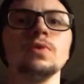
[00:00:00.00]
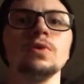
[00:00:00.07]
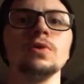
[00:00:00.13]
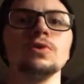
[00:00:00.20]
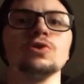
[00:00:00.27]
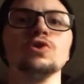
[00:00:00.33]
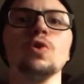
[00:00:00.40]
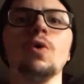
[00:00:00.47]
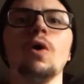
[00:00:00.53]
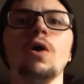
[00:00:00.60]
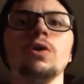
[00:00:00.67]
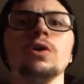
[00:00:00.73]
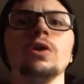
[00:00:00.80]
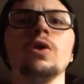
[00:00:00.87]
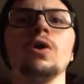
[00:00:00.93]
So
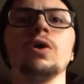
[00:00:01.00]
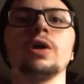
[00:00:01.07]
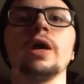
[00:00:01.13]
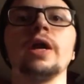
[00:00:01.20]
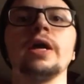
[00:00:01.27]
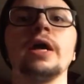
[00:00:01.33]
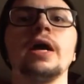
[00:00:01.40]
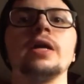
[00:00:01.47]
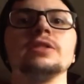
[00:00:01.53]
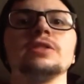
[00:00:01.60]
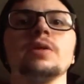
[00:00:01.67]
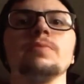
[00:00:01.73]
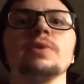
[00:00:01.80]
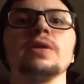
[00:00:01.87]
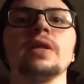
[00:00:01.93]
all in all, getting on
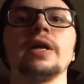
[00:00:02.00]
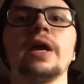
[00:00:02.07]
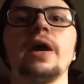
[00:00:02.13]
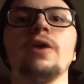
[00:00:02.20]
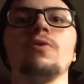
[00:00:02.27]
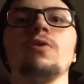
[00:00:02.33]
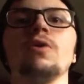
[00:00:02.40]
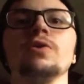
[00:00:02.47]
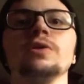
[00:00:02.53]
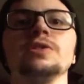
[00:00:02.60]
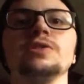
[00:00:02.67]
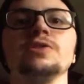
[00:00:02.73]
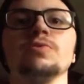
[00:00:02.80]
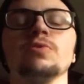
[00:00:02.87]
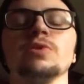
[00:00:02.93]
something like Adderall
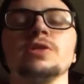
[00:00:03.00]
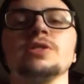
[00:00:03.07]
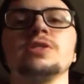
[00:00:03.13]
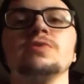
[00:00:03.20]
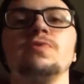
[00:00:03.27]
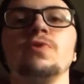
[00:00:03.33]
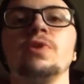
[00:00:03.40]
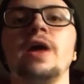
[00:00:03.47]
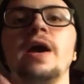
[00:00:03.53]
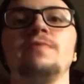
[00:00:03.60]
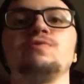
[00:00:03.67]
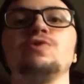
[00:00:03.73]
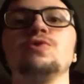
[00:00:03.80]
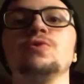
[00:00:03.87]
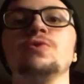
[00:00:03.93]
instant release for the
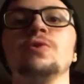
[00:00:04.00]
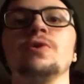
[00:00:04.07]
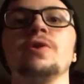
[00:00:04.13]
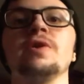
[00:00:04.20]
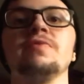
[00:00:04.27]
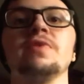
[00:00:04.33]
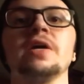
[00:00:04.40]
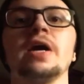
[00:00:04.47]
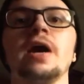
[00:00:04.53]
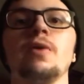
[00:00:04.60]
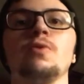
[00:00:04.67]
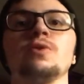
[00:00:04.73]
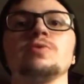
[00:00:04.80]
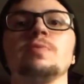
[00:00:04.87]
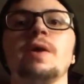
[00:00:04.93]
afternoon or evening
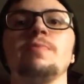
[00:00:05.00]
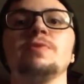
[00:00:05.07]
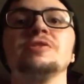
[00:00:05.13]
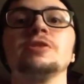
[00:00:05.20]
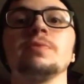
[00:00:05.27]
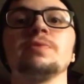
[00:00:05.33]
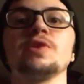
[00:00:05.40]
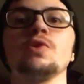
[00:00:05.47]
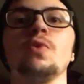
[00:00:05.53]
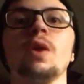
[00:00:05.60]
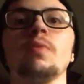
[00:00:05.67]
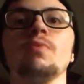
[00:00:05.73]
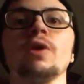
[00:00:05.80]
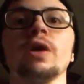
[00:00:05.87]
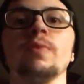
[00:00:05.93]
hours might be something you want to
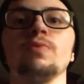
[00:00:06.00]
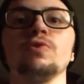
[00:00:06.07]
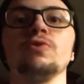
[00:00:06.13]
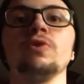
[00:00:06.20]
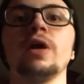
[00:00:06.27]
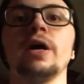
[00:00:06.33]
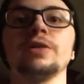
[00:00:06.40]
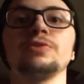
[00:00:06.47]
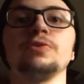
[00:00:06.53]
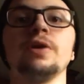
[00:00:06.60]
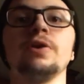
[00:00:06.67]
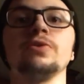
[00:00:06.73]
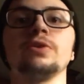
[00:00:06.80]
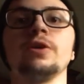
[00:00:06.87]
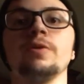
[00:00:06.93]
bring up with your doctor and
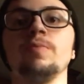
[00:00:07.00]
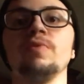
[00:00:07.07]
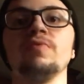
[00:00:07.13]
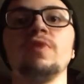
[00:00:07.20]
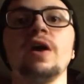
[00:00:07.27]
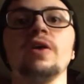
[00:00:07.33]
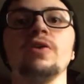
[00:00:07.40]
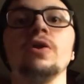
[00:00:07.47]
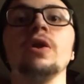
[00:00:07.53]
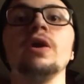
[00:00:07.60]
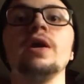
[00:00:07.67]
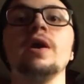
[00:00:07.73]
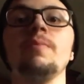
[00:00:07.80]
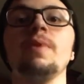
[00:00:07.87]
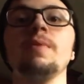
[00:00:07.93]
healthcare provider.
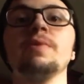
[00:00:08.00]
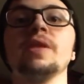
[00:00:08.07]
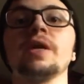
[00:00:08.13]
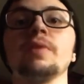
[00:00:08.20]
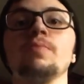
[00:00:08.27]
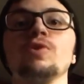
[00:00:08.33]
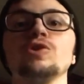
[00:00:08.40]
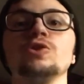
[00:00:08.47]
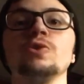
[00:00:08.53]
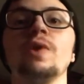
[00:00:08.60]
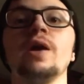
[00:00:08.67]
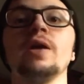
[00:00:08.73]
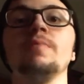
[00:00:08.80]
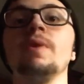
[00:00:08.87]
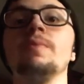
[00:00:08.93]
Maybe they could put you
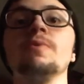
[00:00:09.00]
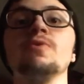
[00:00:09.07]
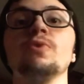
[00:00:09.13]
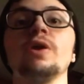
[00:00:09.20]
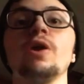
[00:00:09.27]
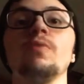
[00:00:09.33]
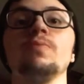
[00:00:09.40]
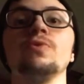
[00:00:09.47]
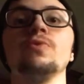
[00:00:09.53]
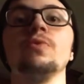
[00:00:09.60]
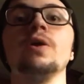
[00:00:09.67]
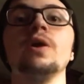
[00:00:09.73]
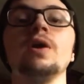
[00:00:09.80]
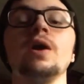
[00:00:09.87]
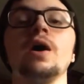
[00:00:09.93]
on it. Maybe it would help you
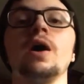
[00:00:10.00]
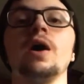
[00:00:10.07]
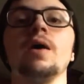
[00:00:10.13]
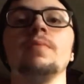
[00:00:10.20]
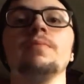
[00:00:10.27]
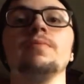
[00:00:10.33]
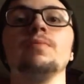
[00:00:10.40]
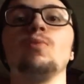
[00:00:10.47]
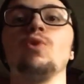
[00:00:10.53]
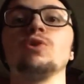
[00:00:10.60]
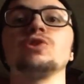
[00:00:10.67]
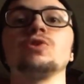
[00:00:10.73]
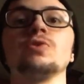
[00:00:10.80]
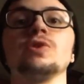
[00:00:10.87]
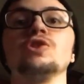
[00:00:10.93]
more
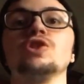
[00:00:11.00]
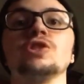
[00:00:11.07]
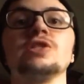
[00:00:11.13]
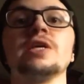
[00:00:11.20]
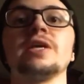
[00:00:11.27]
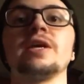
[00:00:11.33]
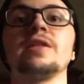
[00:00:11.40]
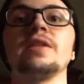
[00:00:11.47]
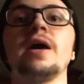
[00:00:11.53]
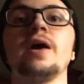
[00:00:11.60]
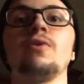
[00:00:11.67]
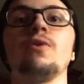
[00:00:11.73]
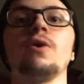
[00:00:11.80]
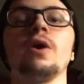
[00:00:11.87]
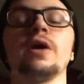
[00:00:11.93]
so than just taking the
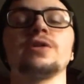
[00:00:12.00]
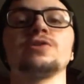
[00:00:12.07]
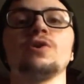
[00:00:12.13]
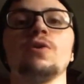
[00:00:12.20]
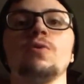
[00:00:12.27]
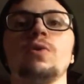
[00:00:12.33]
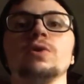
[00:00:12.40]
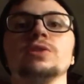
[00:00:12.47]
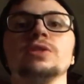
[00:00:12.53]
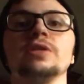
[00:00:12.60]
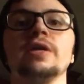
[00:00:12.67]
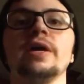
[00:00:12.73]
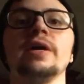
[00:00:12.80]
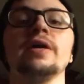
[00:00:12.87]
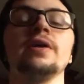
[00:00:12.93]
Adderall XR once a day.